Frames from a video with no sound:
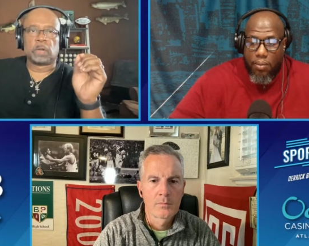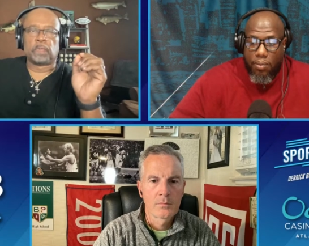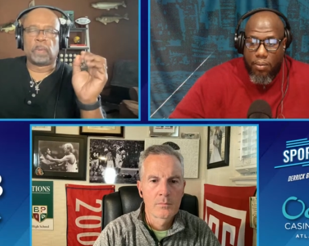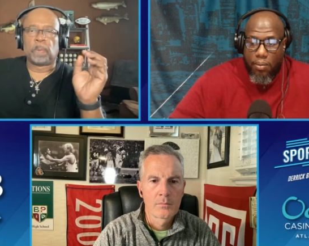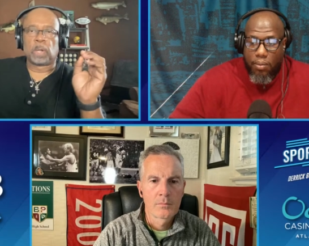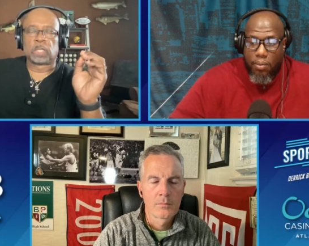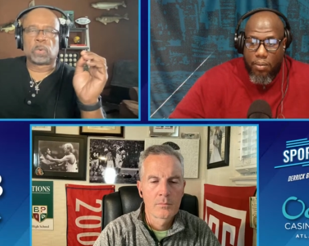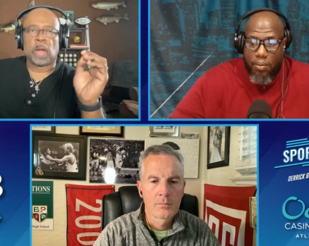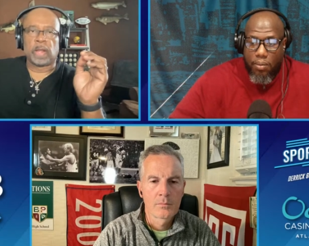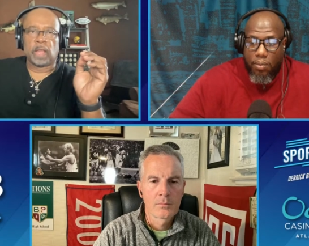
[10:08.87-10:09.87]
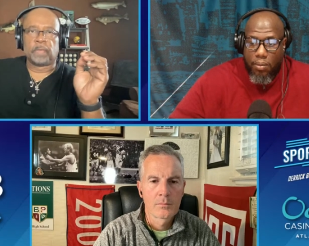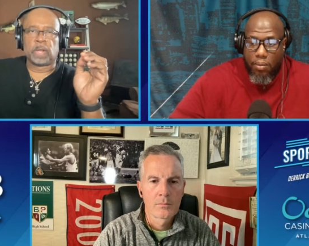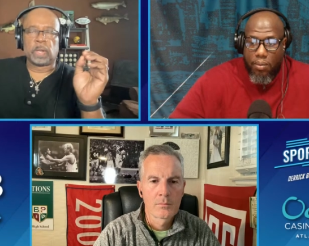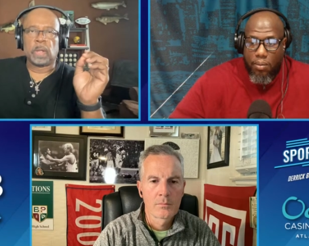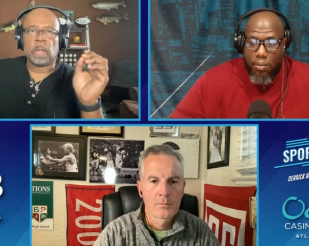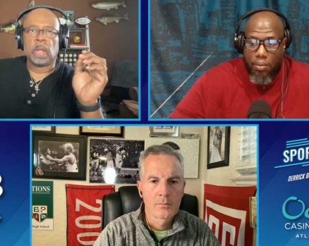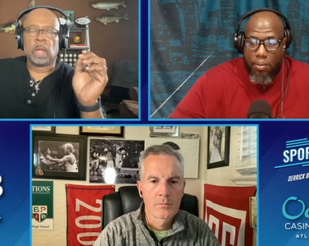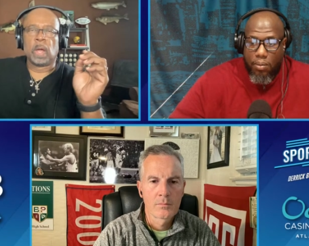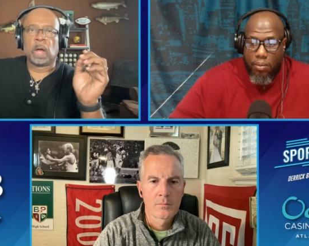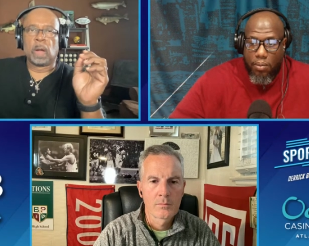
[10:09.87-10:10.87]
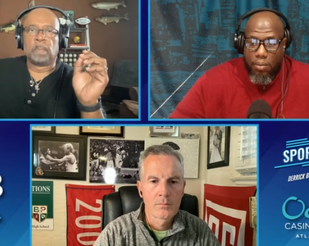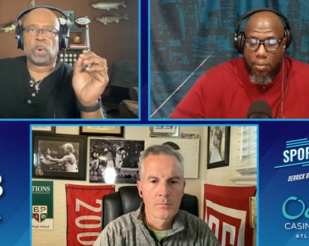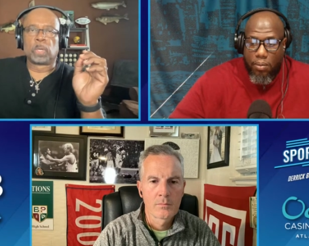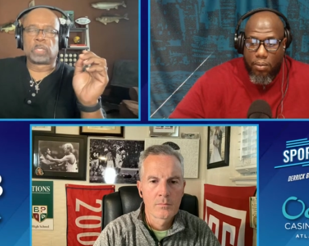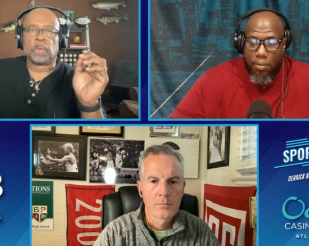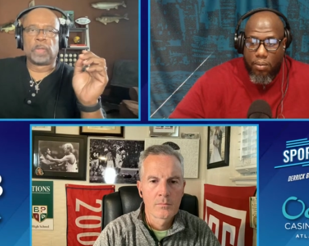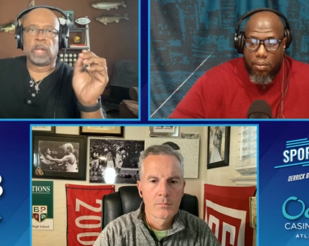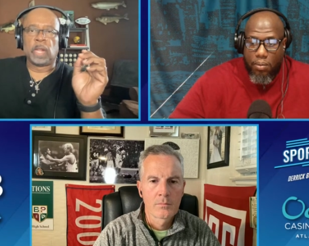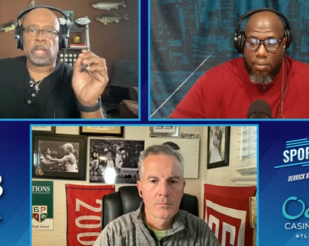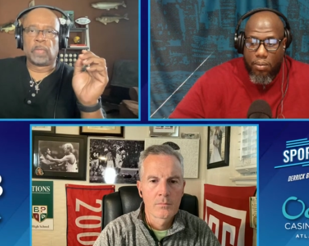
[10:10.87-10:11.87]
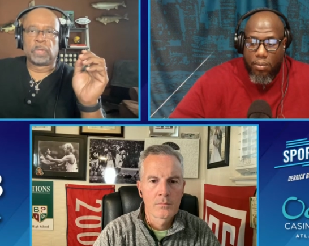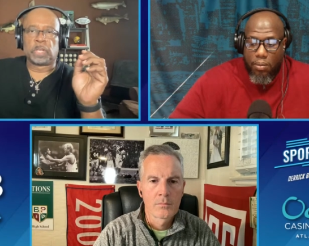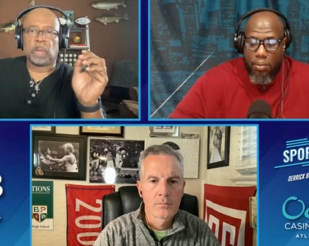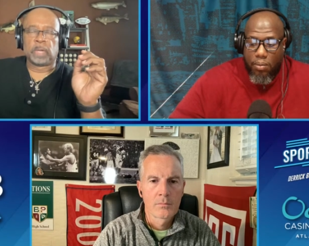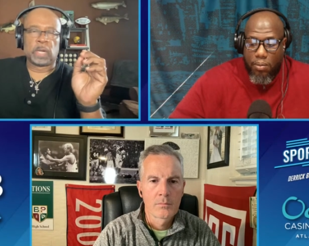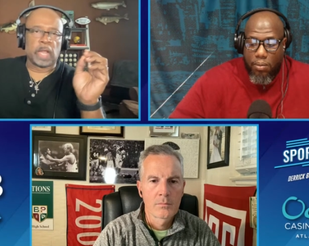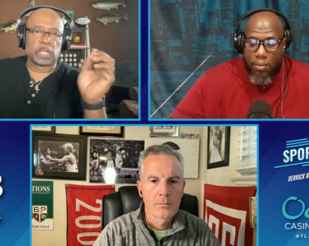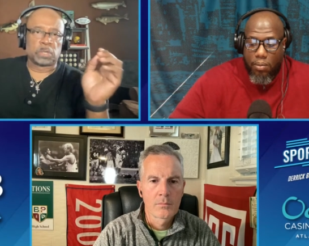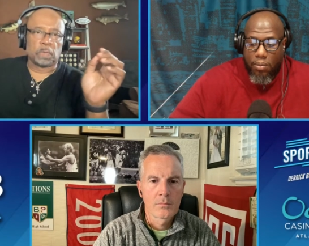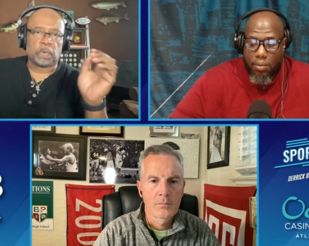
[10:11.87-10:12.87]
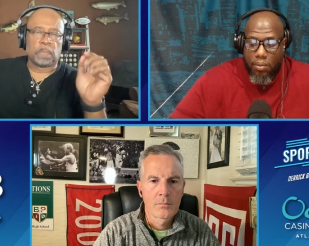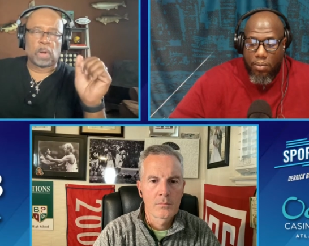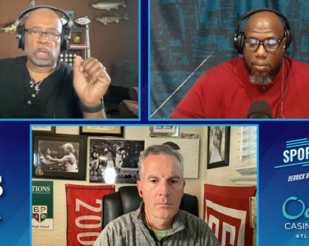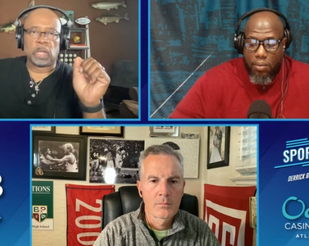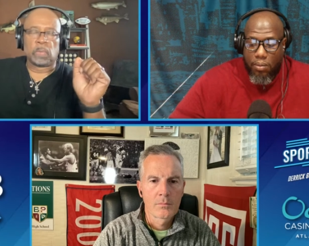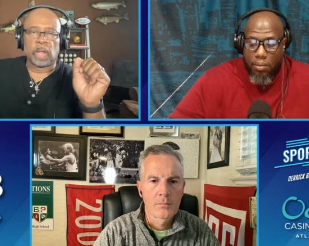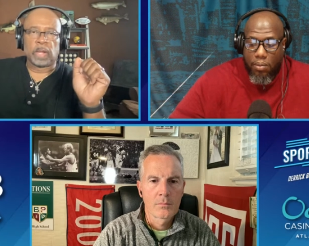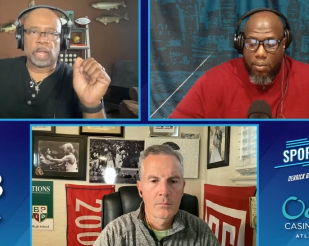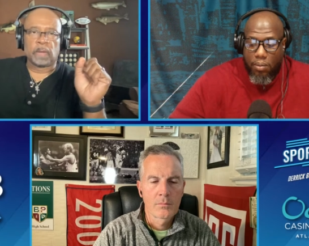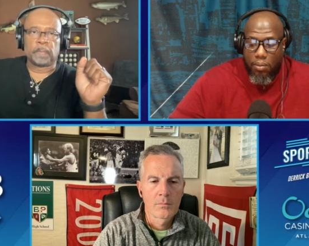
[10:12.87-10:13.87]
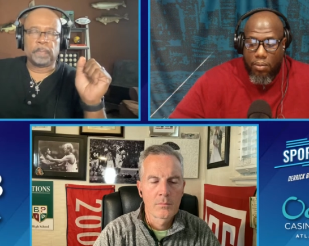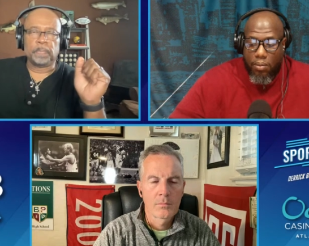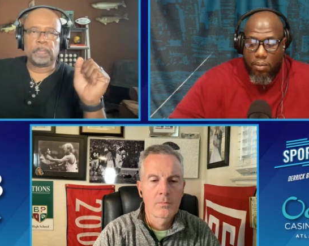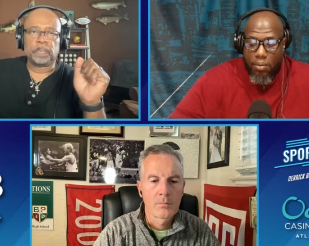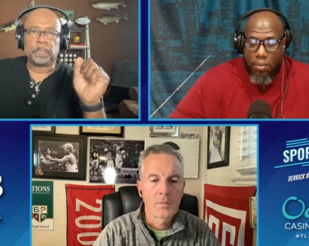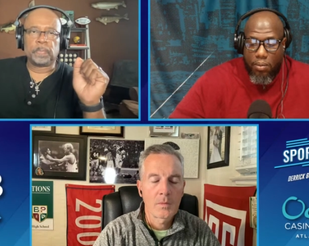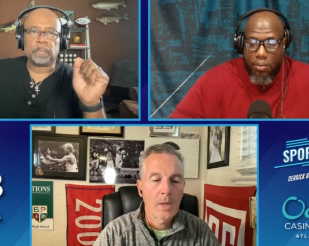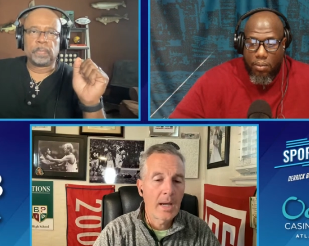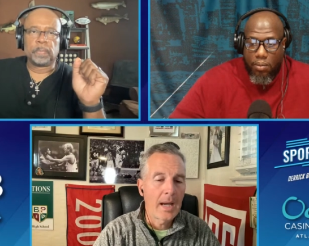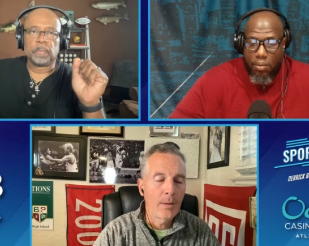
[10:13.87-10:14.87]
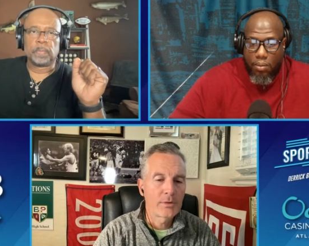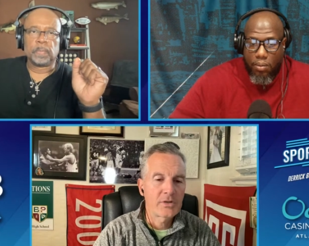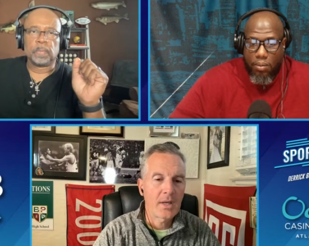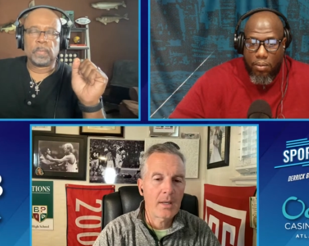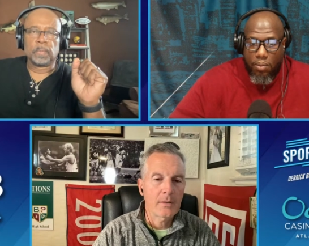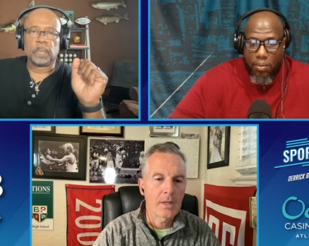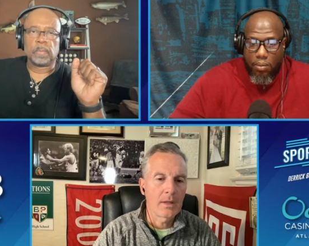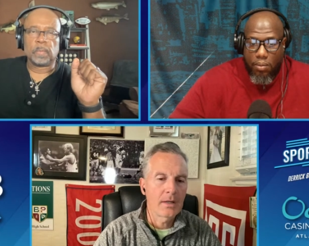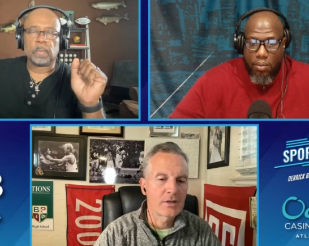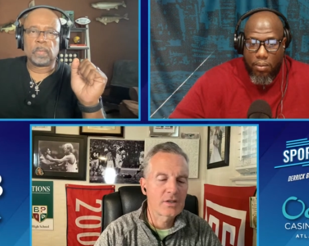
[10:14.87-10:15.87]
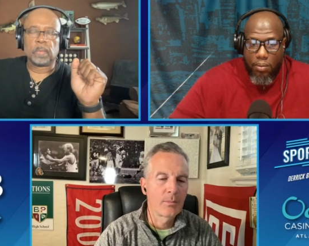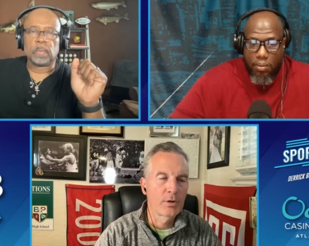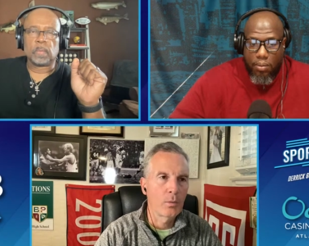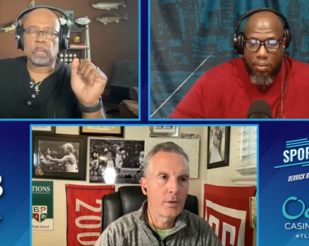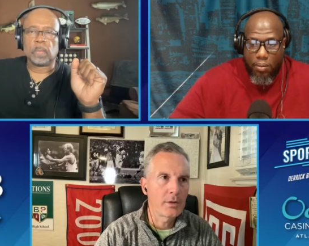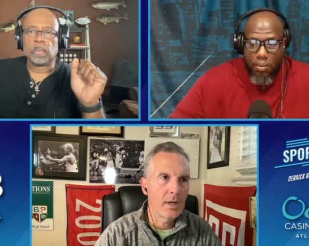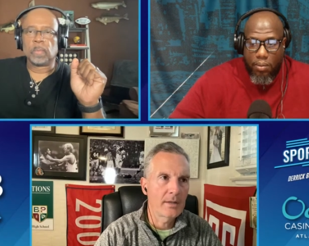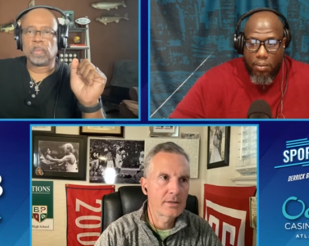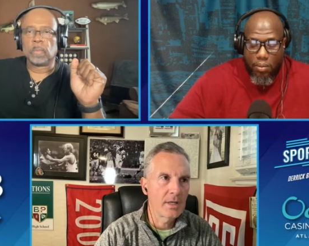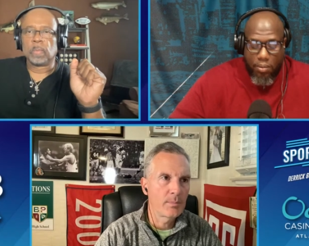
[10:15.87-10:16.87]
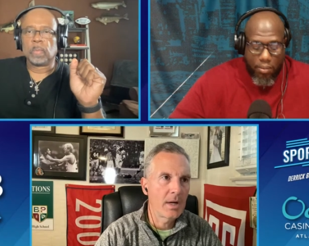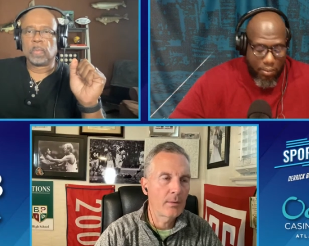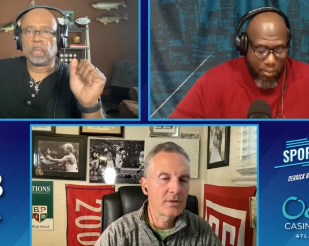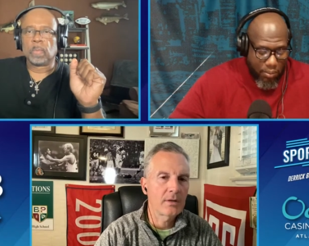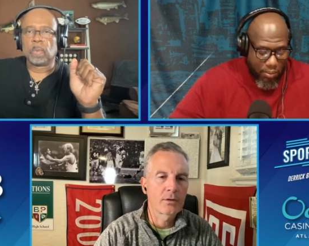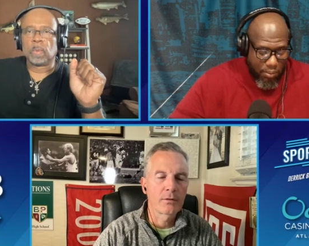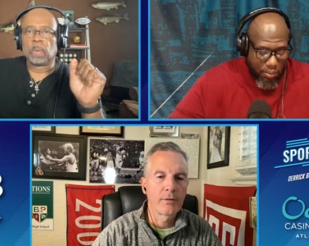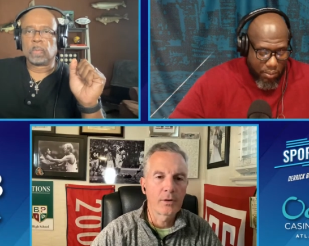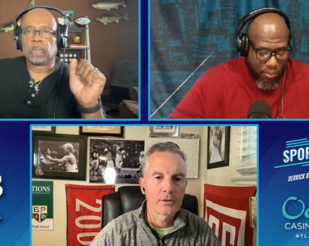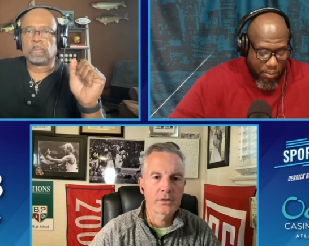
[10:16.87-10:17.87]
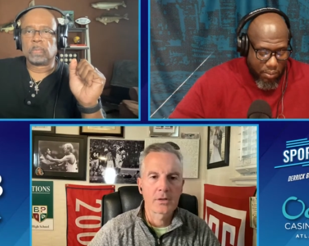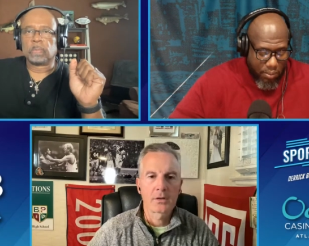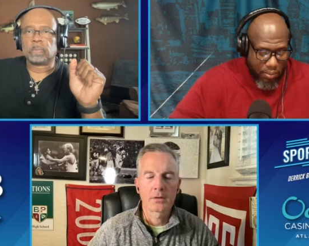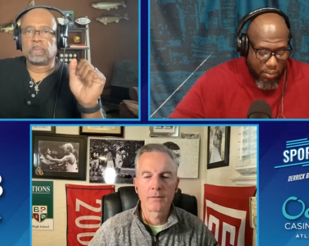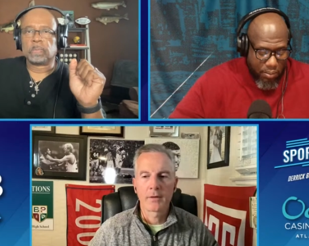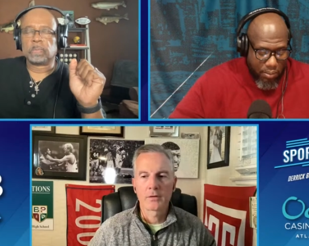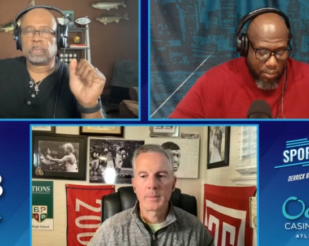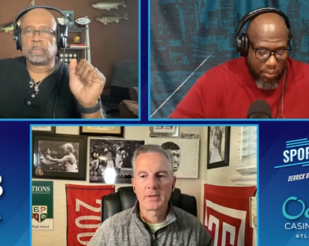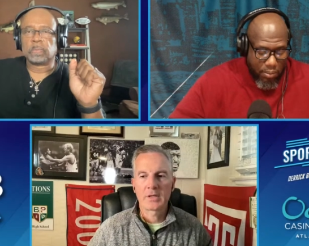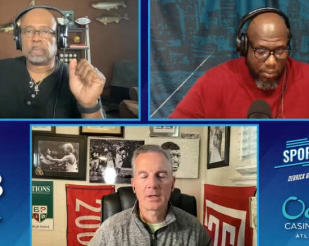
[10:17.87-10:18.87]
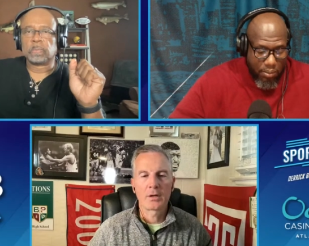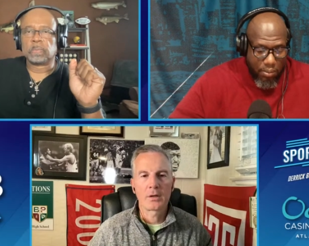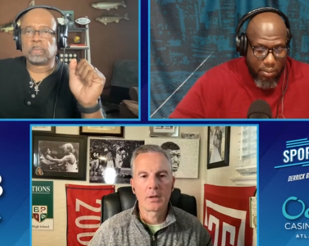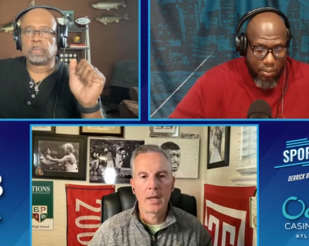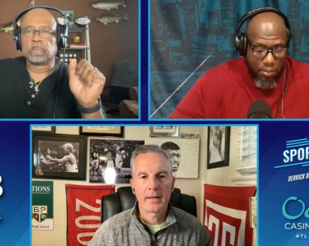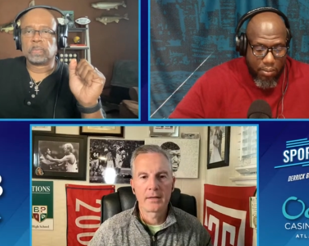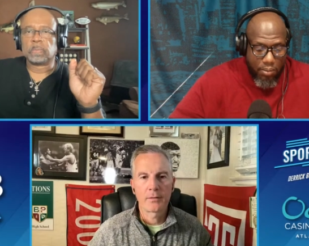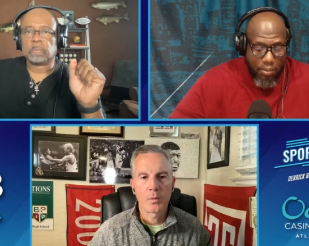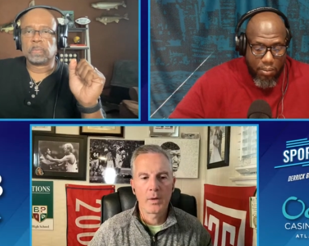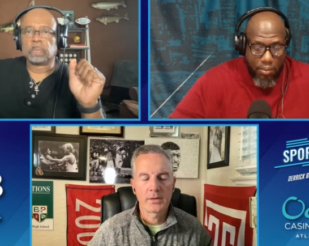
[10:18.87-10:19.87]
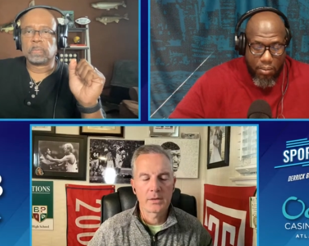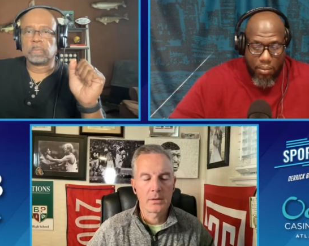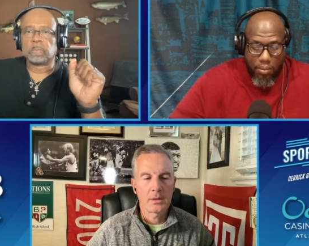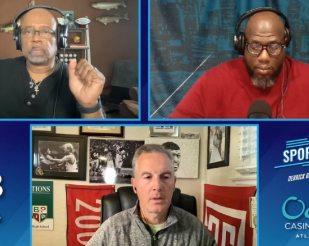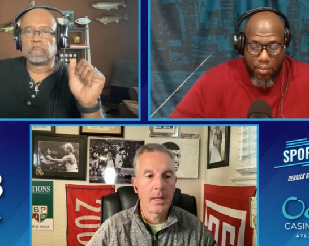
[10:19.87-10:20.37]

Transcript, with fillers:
Speaker 1: of the football is quite evident, more so than any other team in the National Football League right now.
Speaker 2: I would say, and it's similar to what you guys said, but I would say they're diverse. They're diverse because they can hurt you a lot of different ways. You know,